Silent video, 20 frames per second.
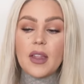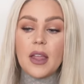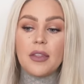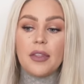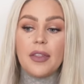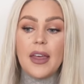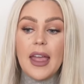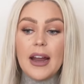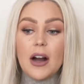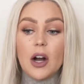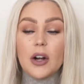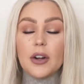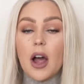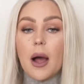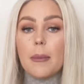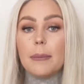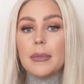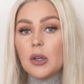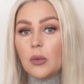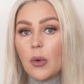They are
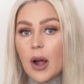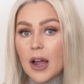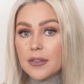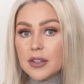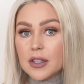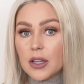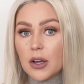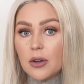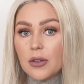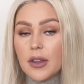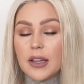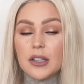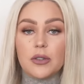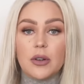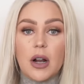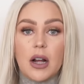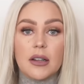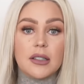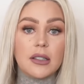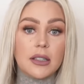not midwives, though. They do
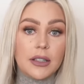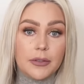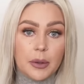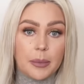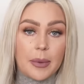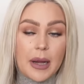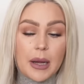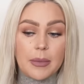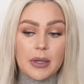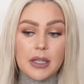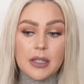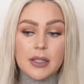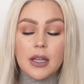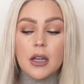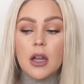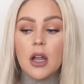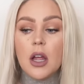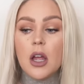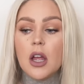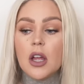not deliver babies.
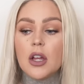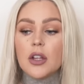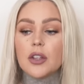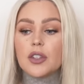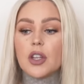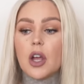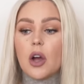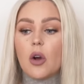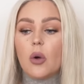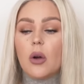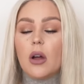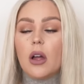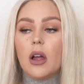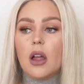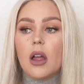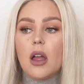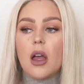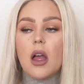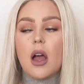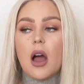So
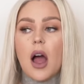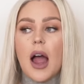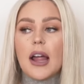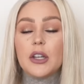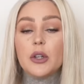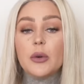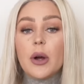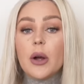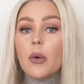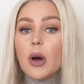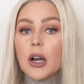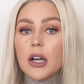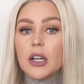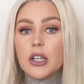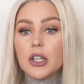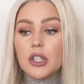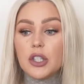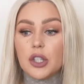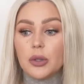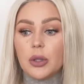I knew I
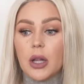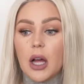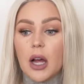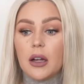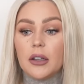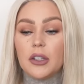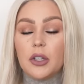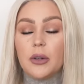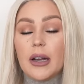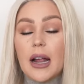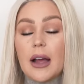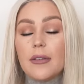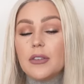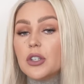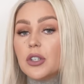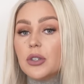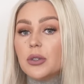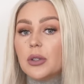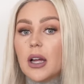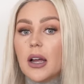wanted a doula. You can have a
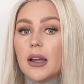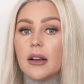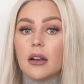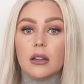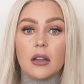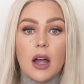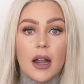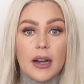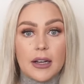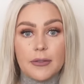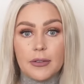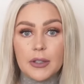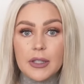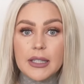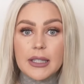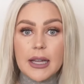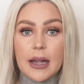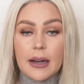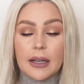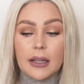doula in a lot of
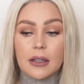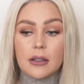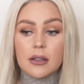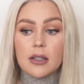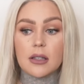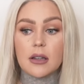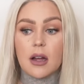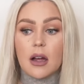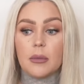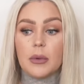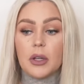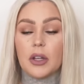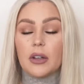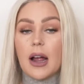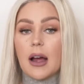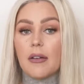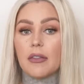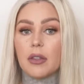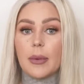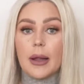different settings. Um, you can
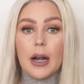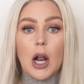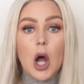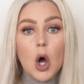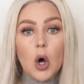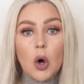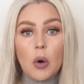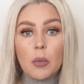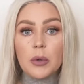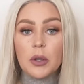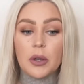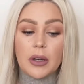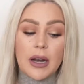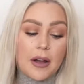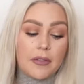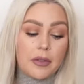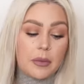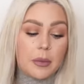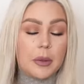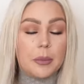have them at home, you can
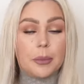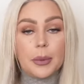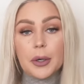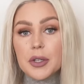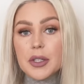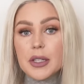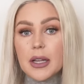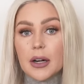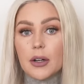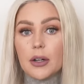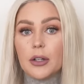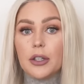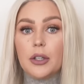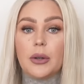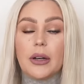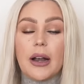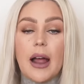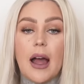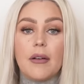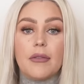have them in a birth center, you
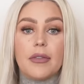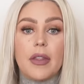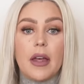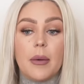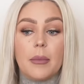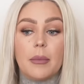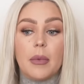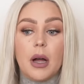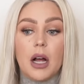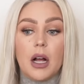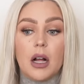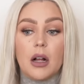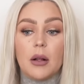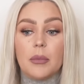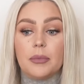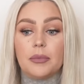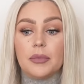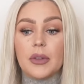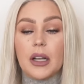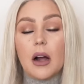can have them
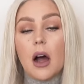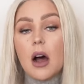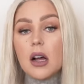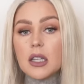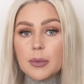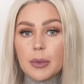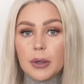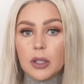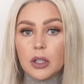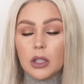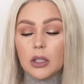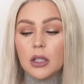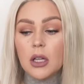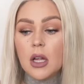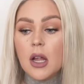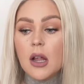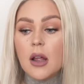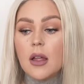um, in a hospital.